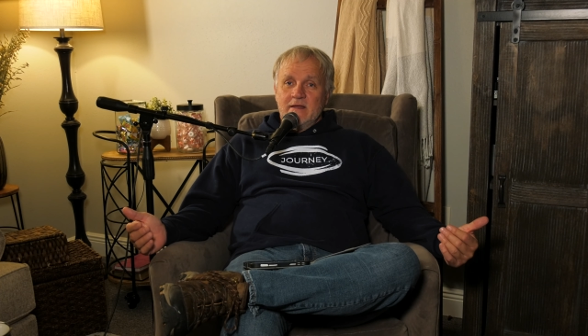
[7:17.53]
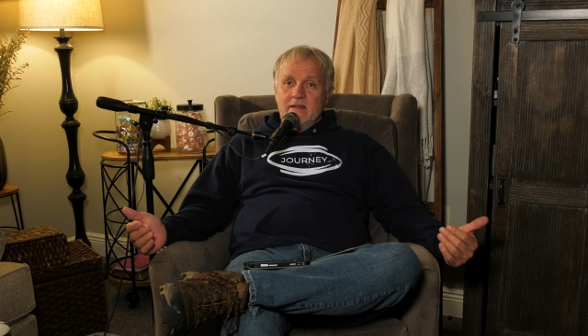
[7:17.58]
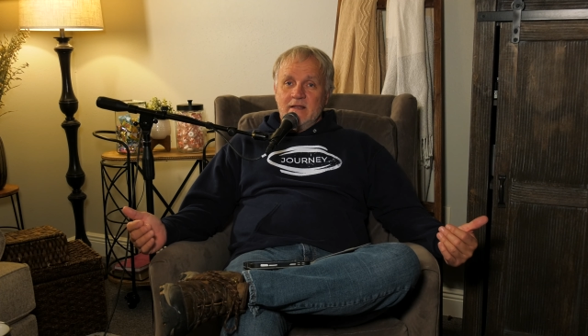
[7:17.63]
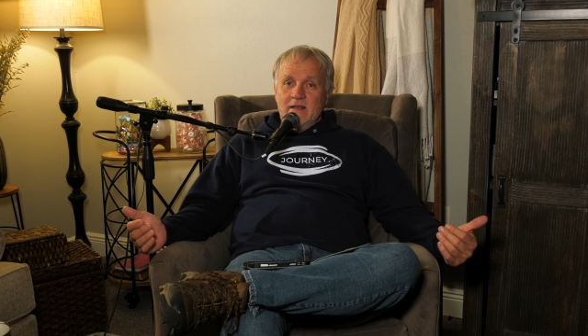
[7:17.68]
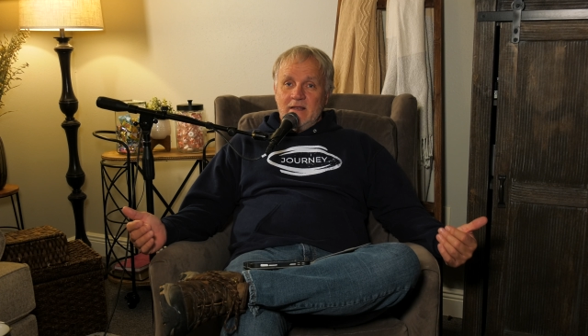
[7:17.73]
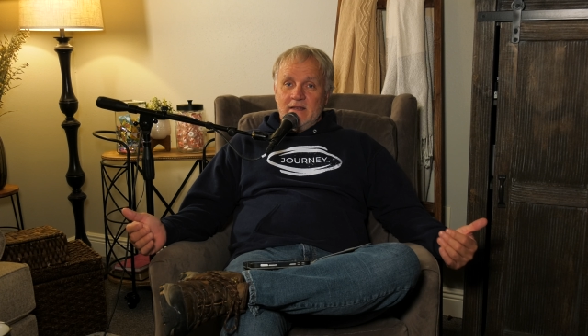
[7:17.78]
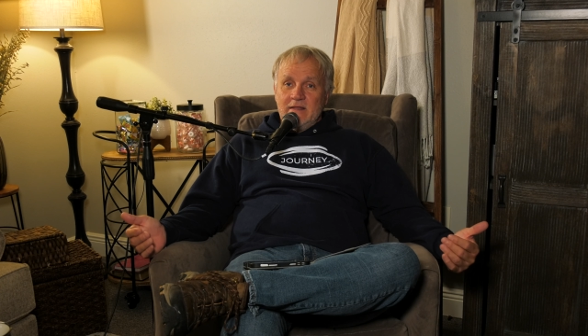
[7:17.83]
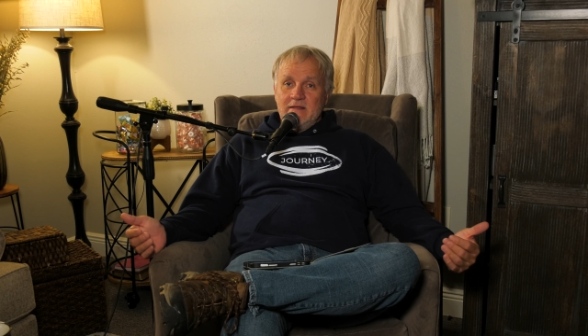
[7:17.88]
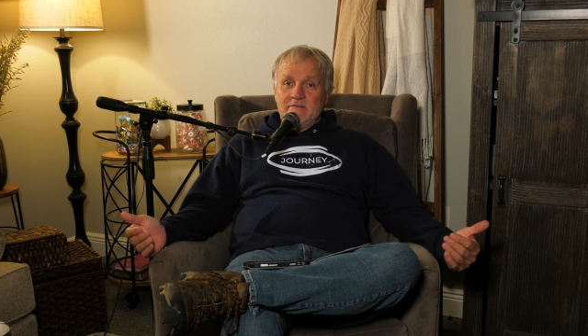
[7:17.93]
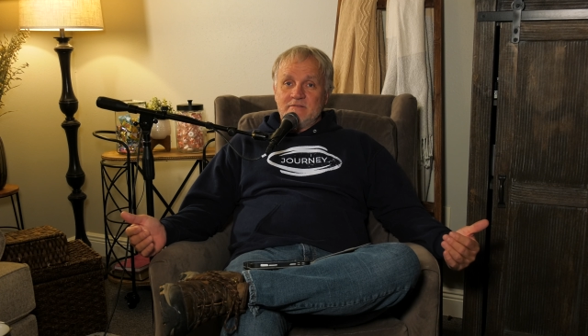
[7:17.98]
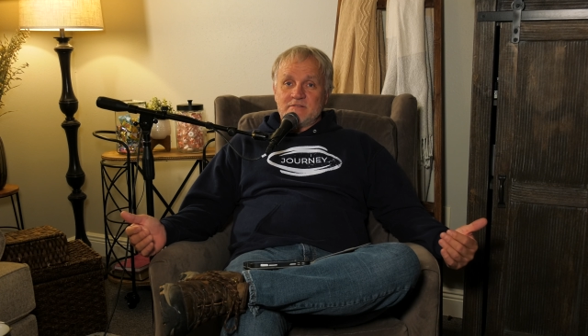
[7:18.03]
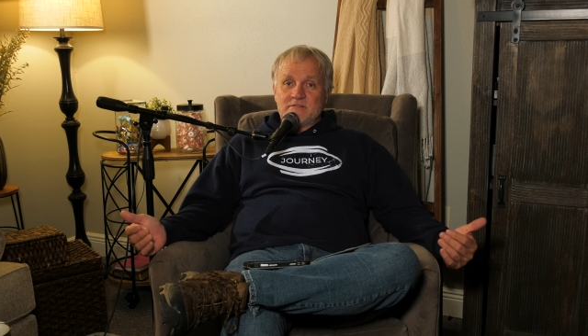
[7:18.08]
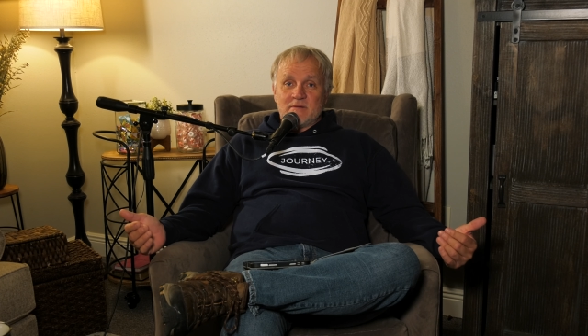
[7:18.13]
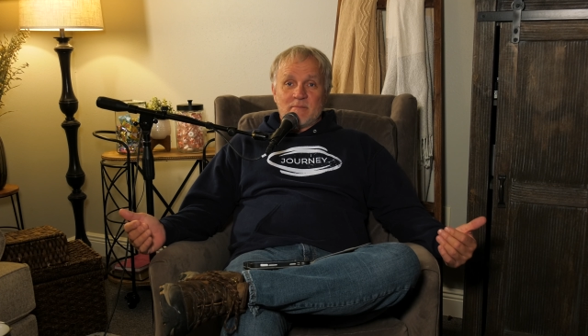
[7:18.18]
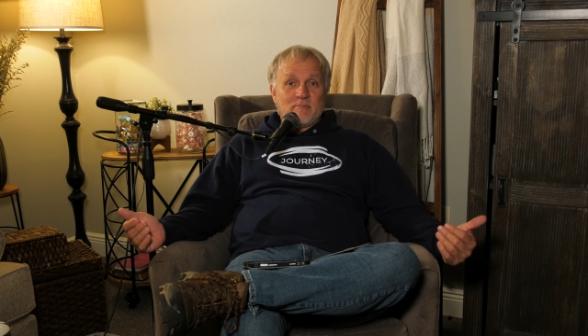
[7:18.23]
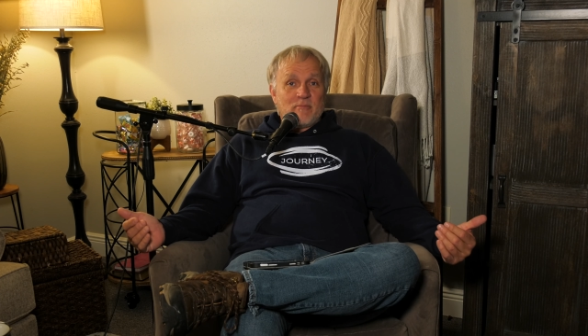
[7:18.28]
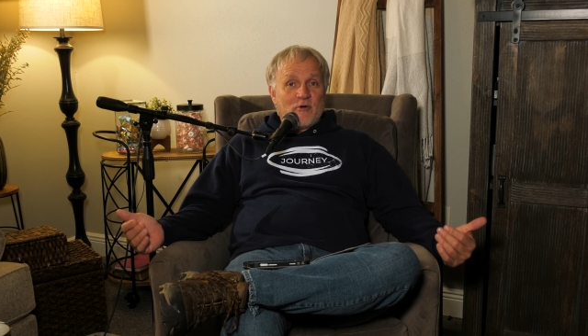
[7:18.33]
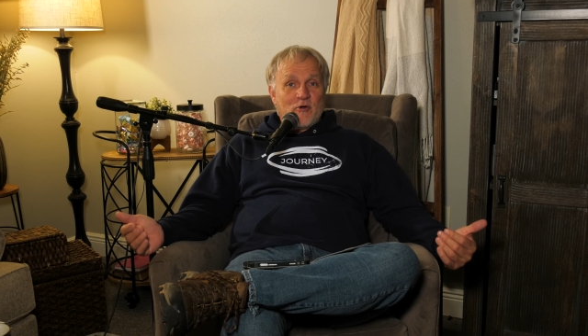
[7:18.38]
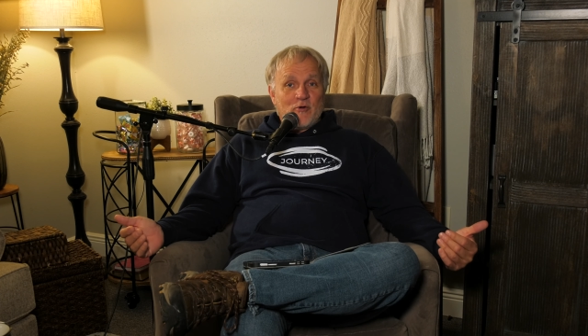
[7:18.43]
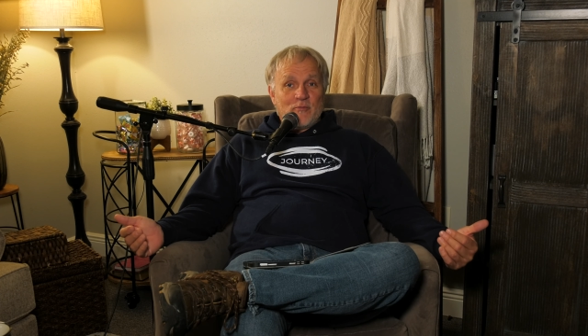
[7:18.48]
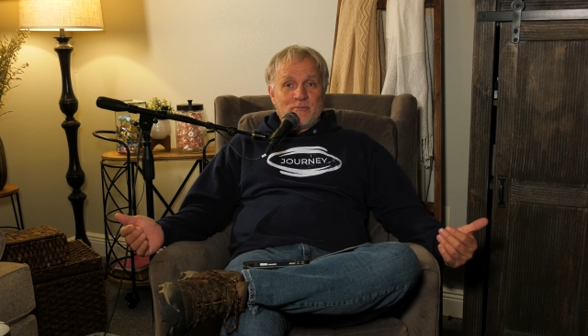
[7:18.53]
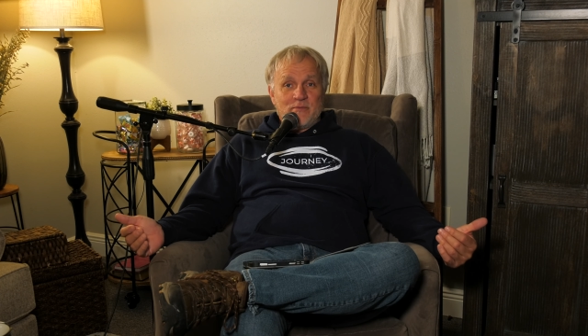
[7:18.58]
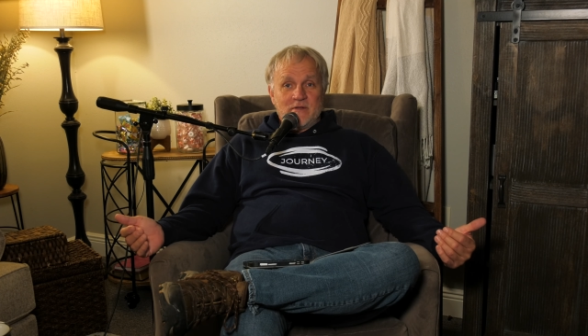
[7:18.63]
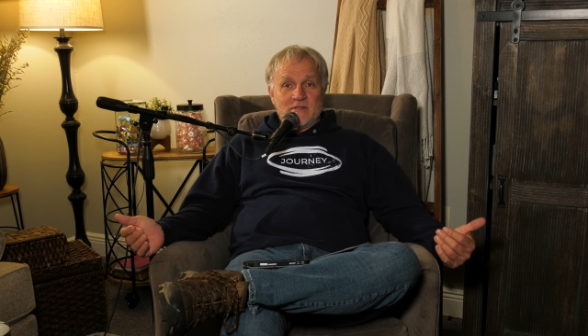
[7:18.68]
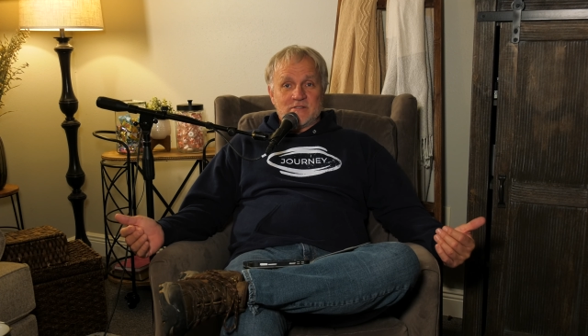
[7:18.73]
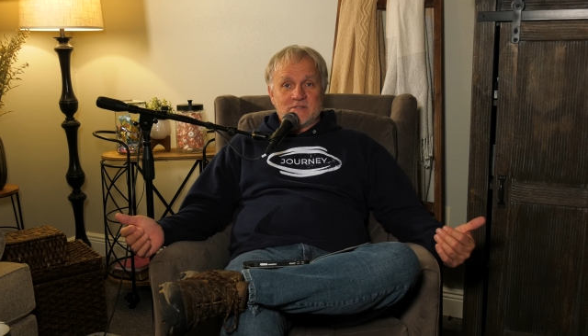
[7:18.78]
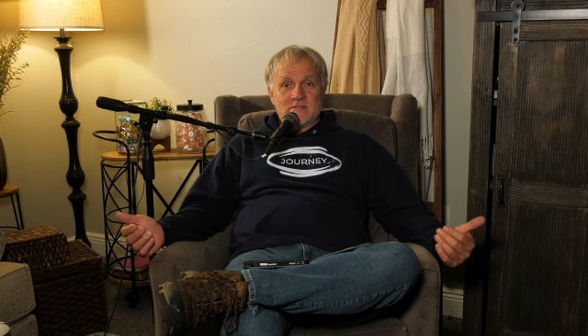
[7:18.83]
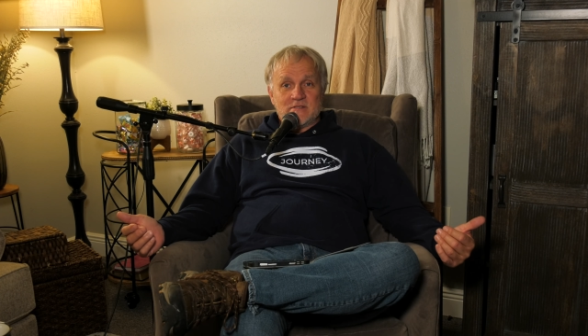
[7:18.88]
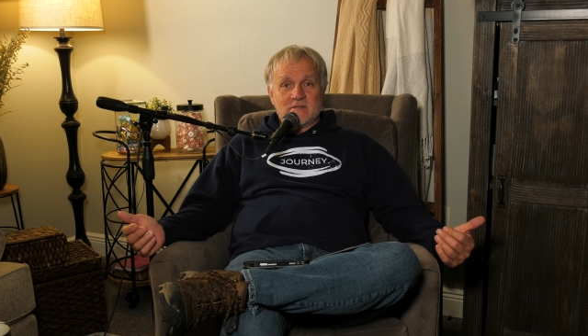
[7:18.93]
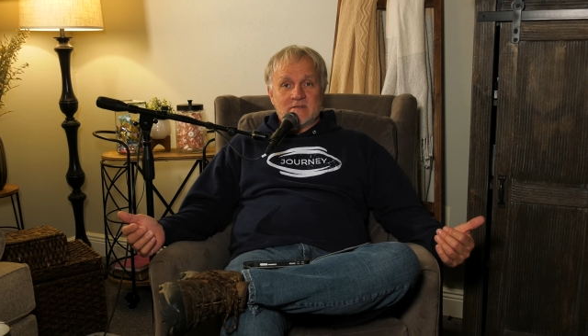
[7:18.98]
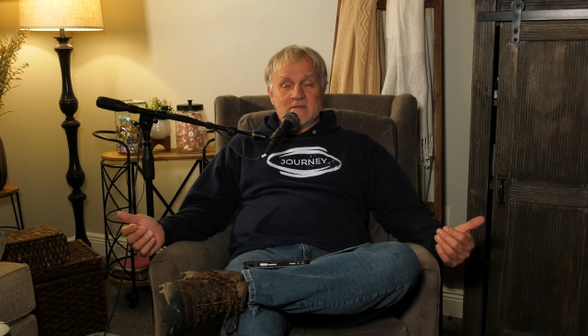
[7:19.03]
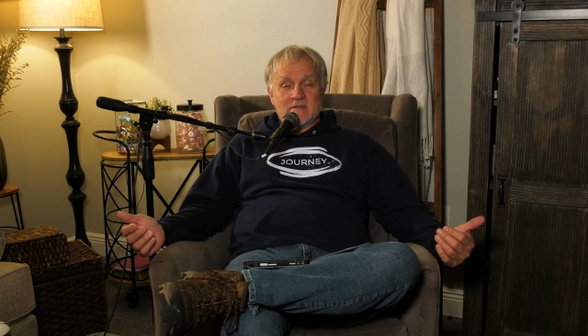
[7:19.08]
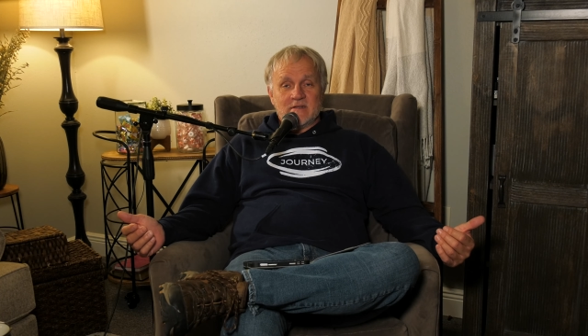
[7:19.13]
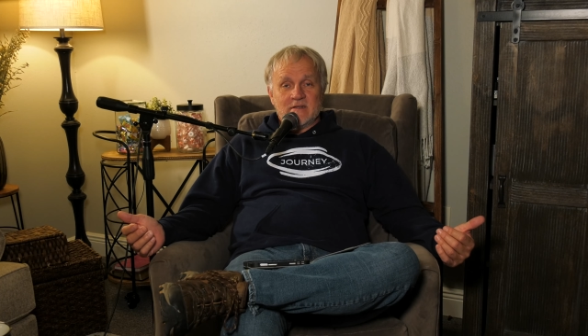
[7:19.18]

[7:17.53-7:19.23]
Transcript: leaves a purpose